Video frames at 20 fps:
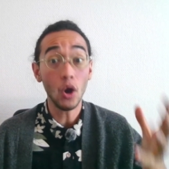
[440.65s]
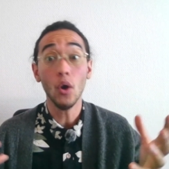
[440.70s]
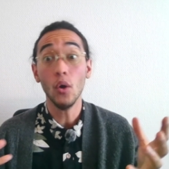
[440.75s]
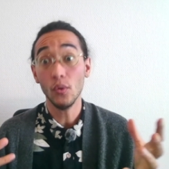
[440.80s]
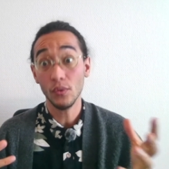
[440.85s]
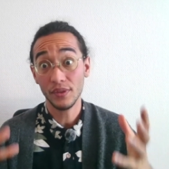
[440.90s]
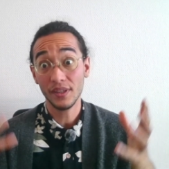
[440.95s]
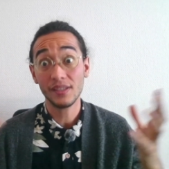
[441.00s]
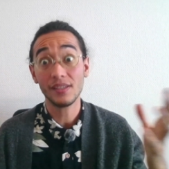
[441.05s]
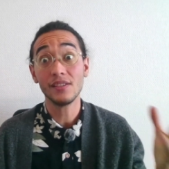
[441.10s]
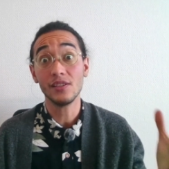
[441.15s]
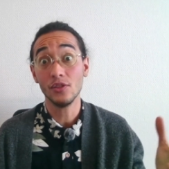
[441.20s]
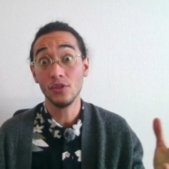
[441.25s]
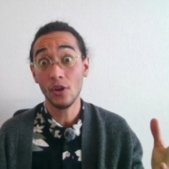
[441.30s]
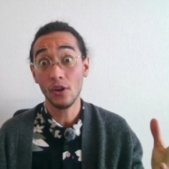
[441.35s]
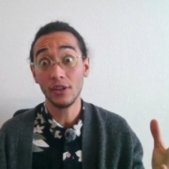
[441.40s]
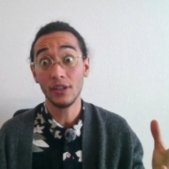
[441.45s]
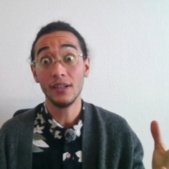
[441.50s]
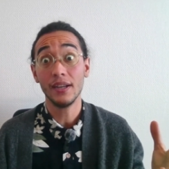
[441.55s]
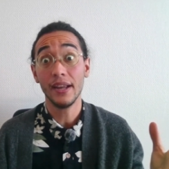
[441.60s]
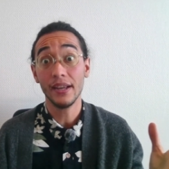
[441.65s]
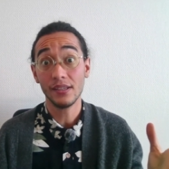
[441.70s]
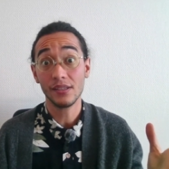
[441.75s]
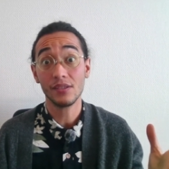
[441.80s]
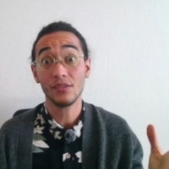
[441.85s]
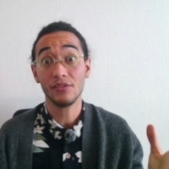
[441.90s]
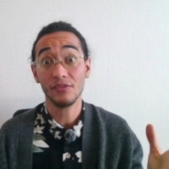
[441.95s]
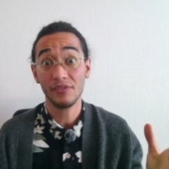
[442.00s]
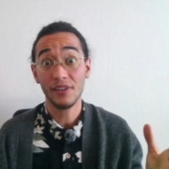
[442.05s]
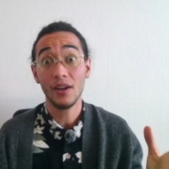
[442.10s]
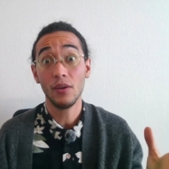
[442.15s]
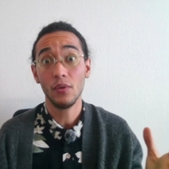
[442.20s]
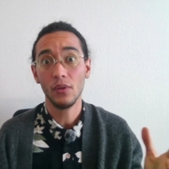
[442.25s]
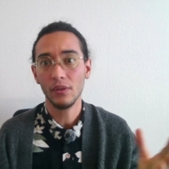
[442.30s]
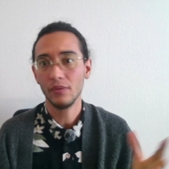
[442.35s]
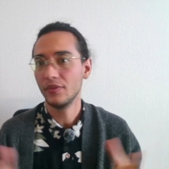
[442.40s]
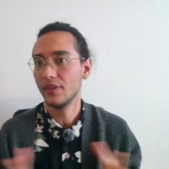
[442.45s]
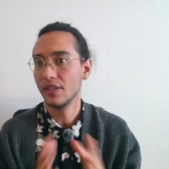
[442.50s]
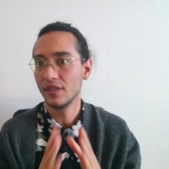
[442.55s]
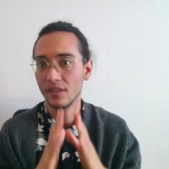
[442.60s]
oh, this is not a nasal
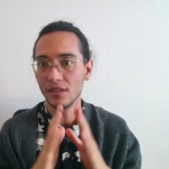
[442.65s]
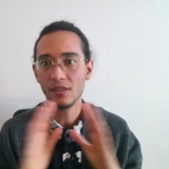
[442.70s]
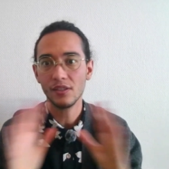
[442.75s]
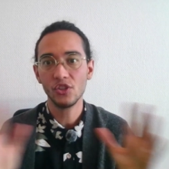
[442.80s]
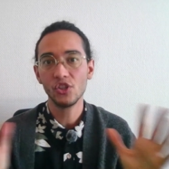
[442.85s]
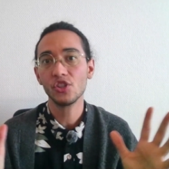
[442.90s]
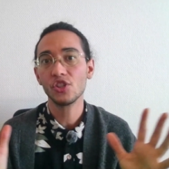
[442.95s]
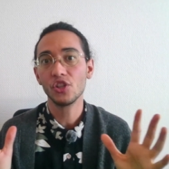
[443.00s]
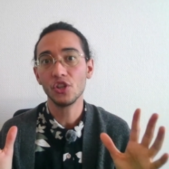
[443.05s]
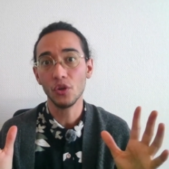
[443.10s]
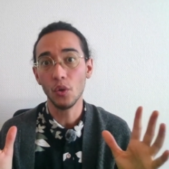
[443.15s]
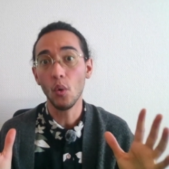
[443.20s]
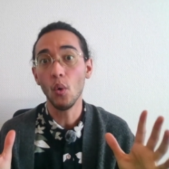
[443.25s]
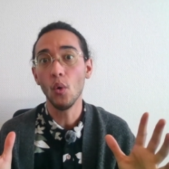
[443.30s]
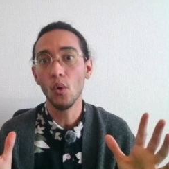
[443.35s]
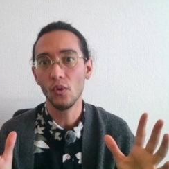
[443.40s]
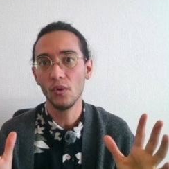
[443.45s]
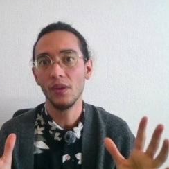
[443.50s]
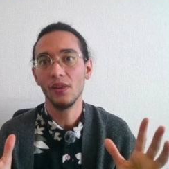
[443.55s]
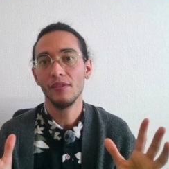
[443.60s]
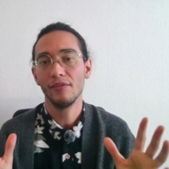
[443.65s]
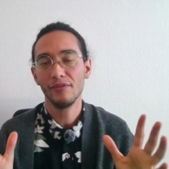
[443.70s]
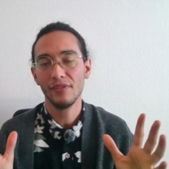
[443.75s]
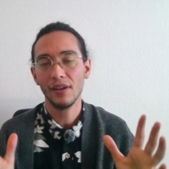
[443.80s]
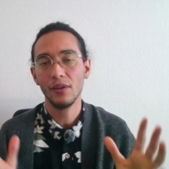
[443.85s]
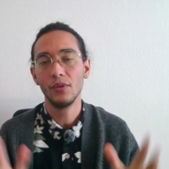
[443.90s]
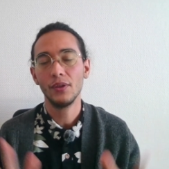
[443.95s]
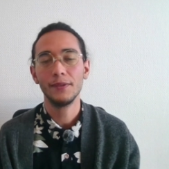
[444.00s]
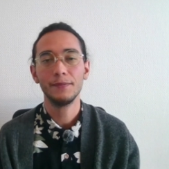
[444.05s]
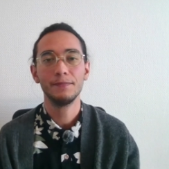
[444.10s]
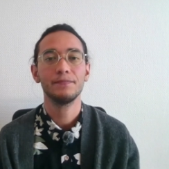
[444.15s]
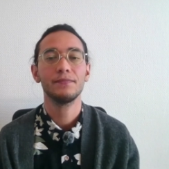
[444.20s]
vowel, this is just an oral vowel.